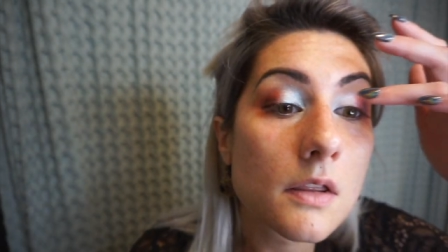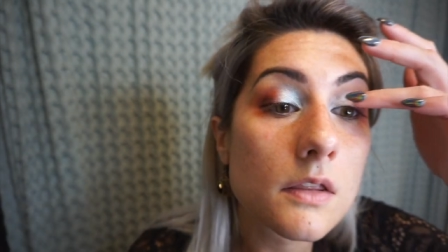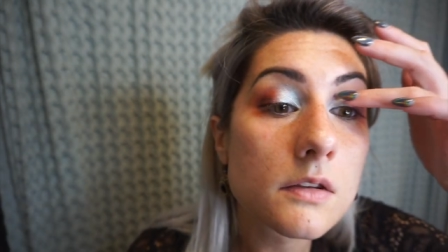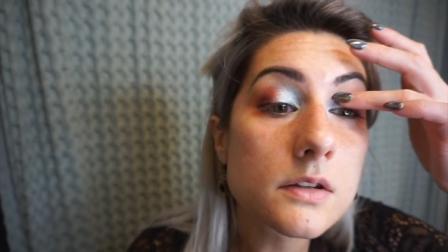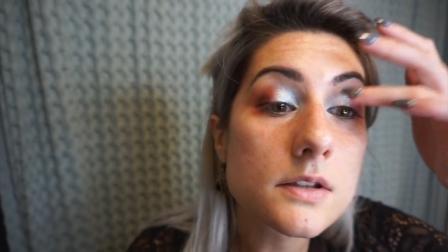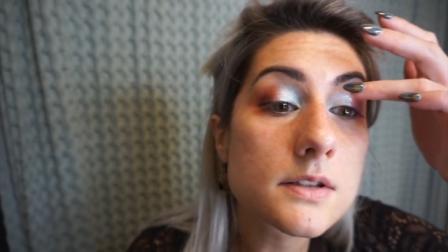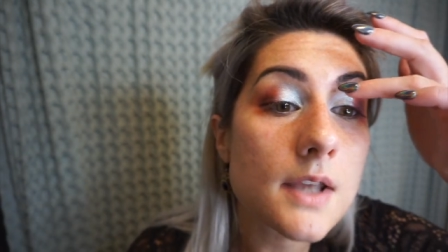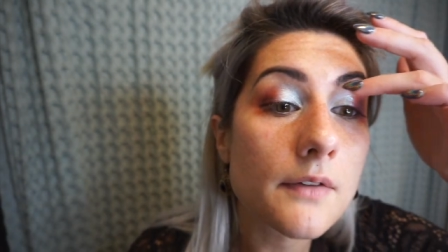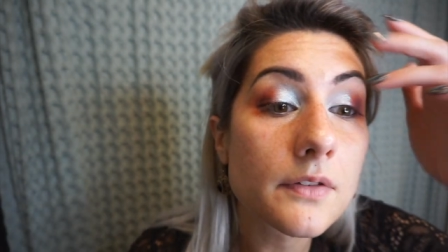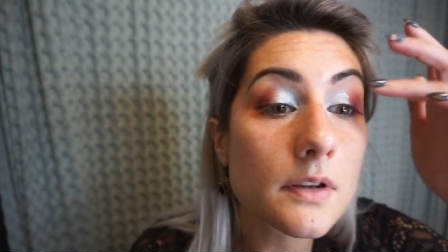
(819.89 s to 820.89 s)
This is
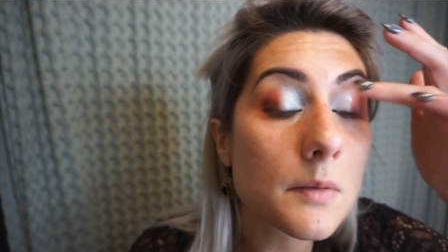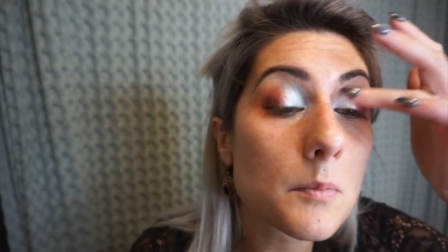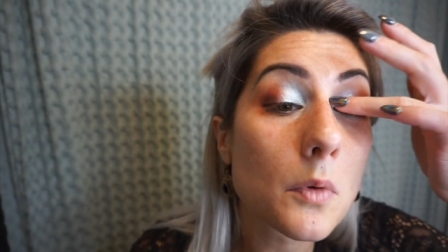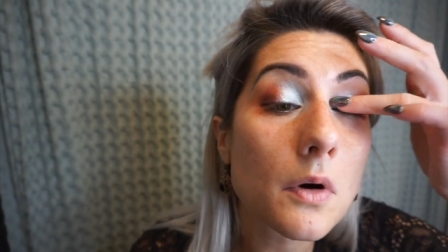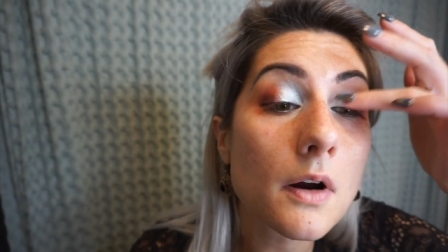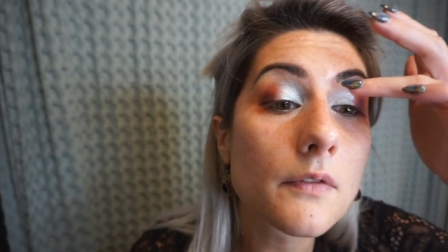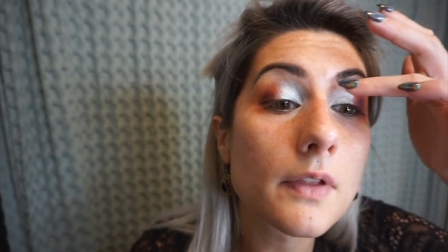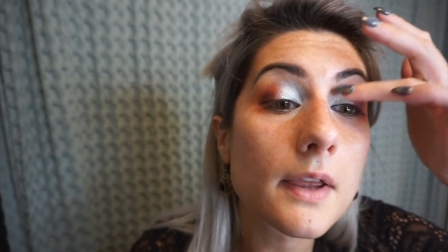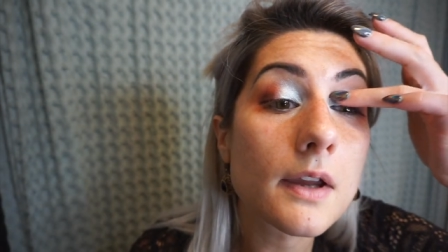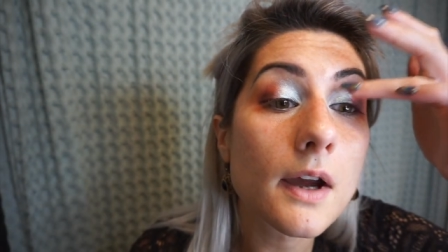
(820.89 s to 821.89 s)
definitely more of
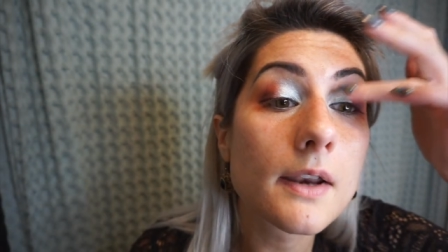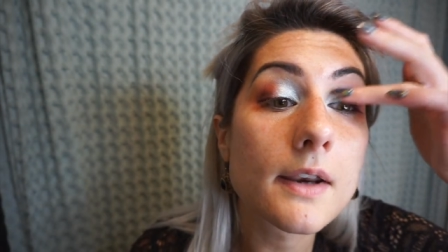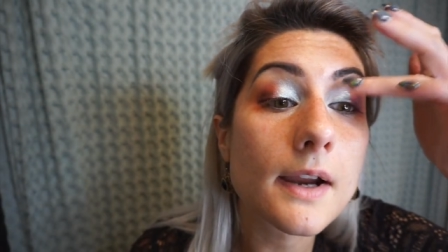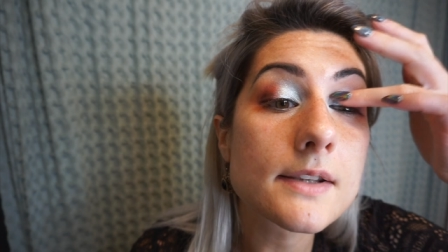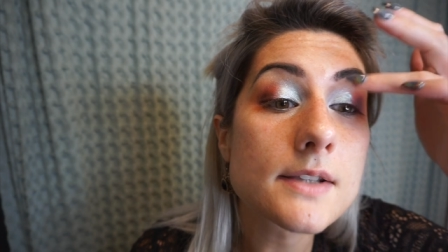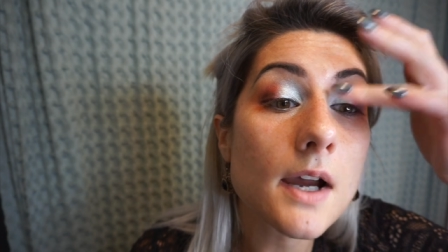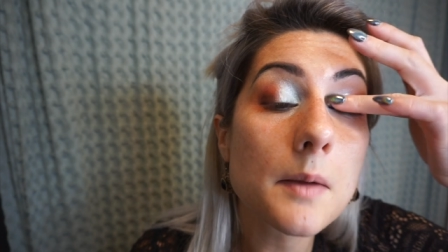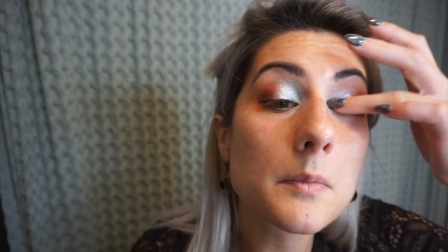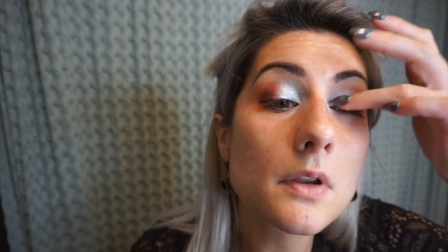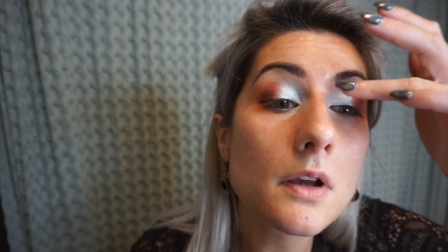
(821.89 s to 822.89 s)
like a
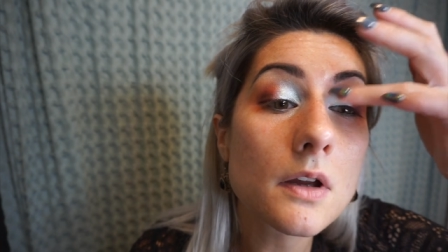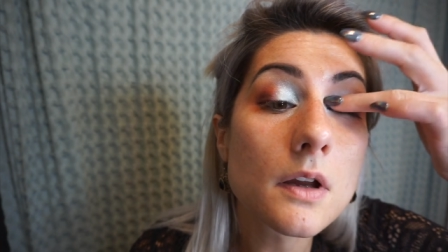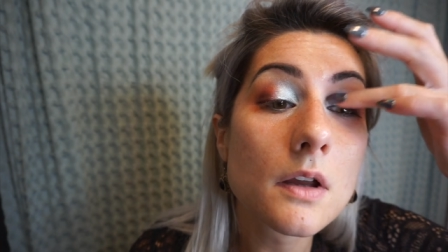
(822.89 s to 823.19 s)
nighttime look,